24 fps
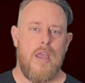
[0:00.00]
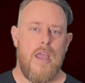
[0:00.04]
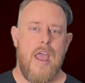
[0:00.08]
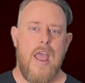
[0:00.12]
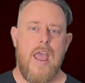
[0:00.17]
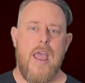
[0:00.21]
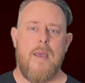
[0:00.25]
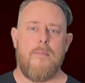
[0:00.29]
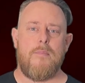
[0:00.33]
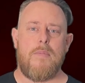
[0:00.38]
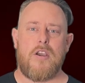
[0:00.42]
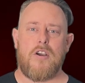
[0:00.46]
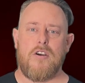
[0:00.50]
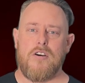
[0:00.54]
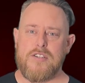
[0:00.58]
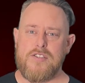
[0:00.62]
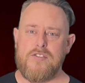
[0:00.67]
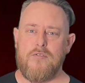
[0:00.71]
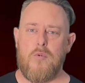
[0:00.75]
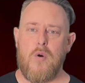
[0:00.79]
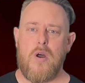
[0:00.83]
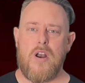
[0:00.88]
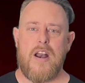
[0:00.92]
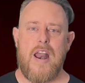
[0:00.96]
and
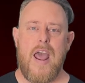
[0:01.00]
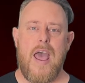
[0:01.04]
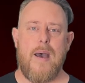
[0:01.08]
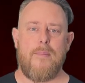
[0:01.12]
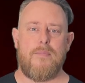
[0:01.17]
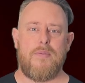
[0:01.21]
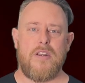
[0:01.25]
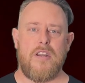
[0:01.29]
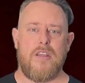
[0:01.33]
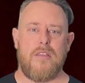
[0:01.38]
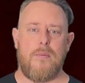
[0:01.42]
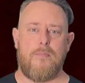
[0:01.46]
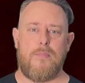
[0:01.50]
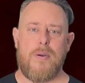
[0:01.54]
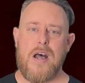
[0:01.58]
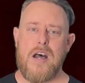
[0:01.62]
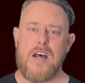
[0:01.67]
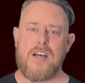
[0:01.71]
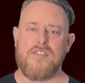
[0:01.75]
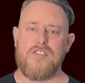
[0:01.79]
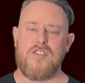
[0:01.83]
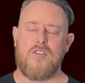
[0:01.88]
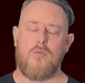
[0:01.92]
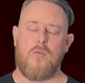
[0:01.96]
because of what had happened in the
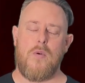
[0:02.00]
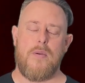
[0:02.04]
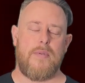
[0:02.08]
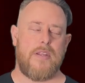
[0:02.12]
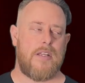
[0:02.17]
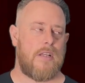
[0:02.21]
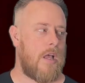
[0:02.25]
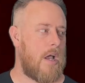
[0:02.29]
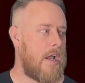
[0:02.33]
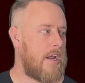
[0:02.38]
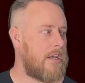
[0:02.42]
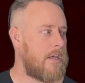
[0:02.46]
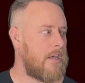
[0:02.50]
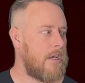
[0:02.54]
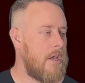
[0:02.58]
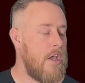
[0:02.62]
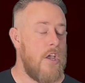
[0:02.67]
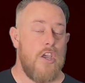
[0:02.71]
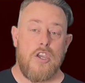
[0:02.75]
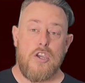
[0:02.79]
past to women like